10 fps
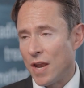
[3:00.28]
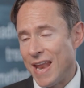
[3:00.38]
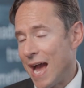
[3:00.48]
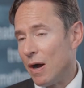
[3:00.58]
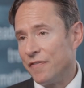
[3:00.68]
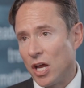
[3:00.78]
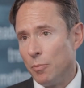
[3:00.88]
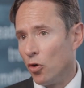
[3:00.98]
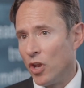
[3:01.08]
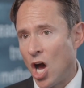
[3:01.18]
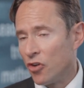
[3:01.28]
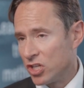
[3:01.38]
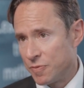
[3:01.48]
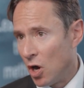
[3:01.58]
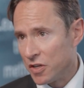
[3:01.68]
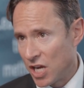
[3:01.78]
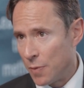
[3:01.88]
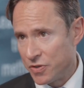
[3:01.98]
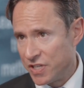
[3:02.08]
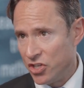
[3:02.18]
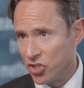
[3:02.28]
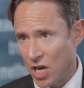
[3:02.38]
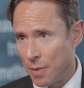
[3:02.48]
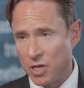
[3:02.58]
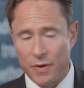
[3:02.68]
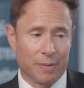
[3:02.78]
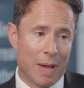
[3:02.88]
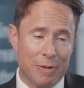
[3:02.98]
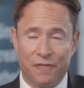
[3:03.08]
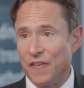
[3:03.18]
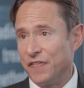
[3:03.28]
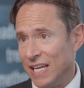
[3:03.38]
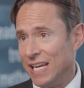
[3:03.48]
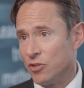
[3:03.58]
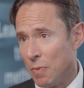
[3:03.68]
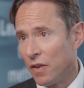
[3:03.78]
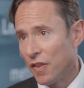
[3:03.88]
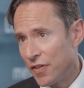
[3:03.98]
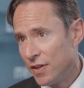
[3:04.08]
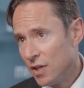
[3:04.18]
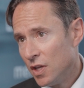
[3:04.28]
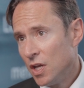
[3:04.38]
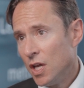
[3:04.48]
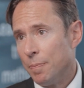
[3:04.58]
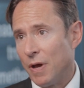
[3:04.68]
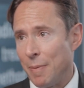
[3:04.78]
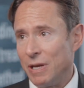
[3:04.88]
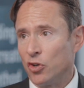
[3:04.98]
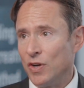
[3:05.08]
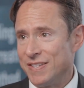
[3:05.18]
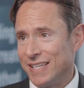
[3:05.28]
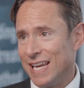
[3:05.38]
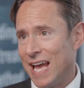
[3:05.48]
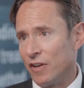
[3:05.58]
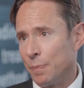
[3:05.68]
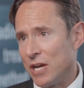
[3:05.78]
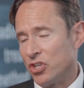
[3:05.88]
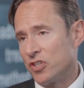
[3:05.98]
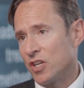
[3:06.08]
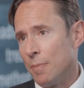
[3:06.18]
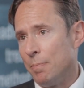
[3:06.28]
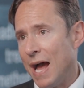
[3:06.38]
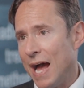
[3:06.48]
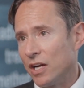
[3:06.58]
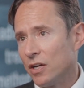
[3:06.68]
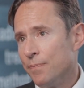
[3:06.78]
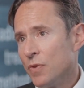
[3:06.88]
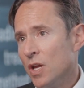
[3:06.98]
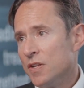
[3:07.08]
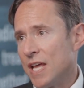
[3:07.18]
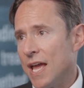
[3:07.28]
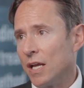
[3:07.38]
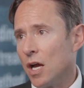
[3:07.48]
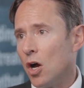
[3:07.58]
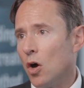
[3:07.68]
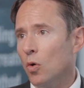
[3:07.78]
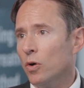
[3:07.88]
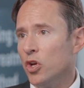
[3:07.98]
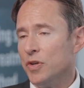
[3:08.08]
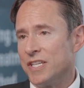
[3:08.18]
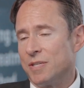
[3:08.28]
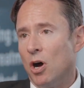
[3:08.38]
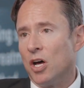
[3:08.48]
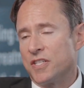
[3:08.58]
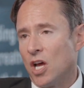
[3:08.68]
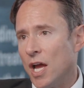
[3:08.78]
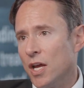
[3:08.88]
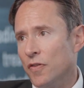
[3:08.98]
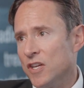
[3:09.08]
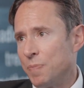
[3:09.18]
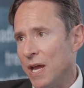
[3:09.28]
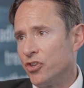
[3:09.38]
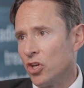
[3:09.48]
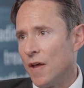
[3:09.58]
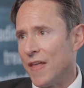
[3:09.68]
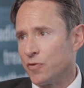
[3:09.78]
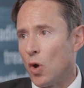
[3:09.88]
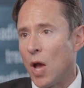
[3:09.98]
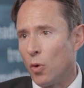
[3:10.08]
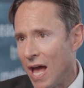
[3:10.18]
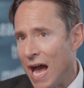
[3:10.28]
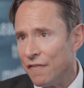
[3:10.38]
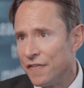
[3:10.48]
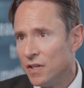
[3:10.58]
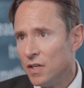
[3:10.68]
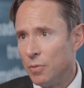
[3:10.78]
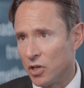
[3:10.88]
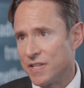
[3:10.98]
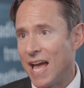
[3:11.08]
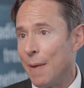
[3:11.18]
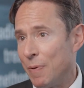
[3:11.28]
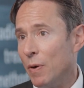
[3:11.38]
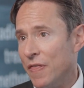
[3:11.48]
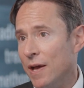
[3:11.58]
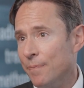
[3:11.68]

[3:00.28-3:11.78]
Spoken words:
Now I've done more than 100 SmartSight procedures and I'm doing maybe 15 each month, but I'm increasingly having patients come back saying, oh, you did SmartSight on this patient and that's what I want to have, because they're happy with it.